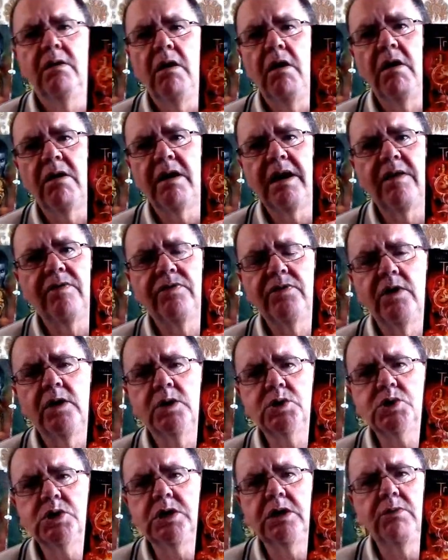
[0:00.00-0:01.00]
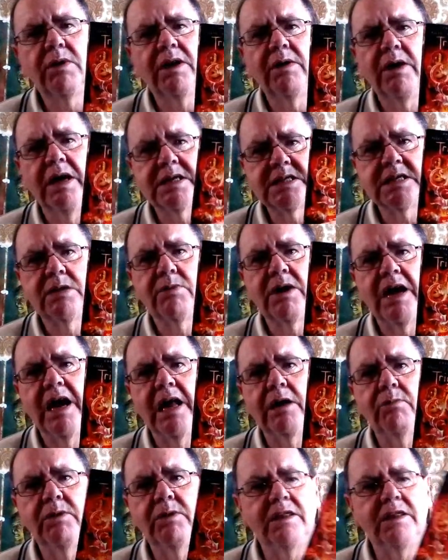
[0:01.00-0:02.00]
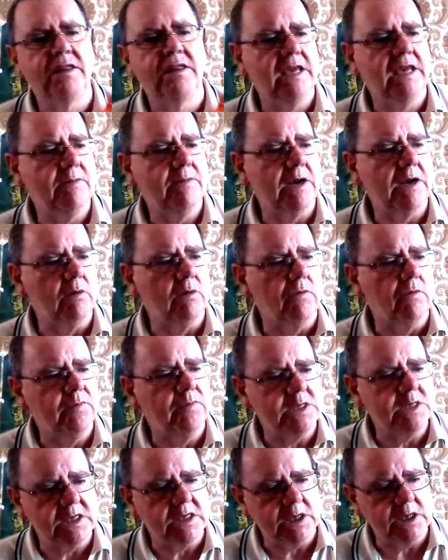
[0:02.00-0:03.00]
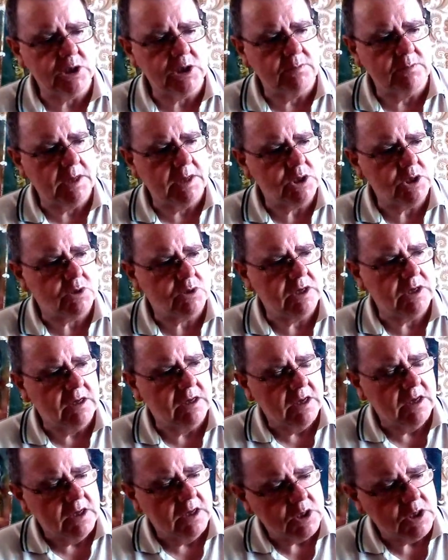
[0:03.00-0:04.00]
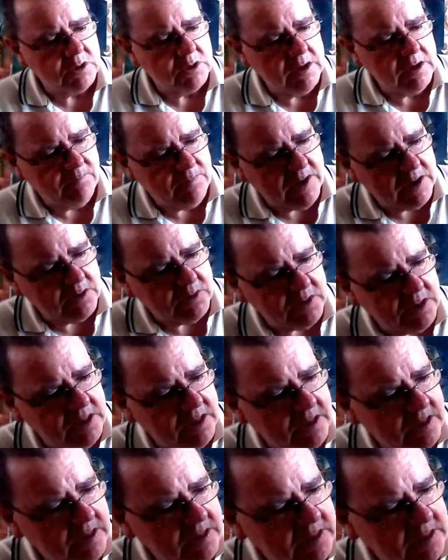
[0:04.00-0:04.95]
horror anthology, you know, I'll say with a Halloween theme. And I love this edition by Street, Scream Factory.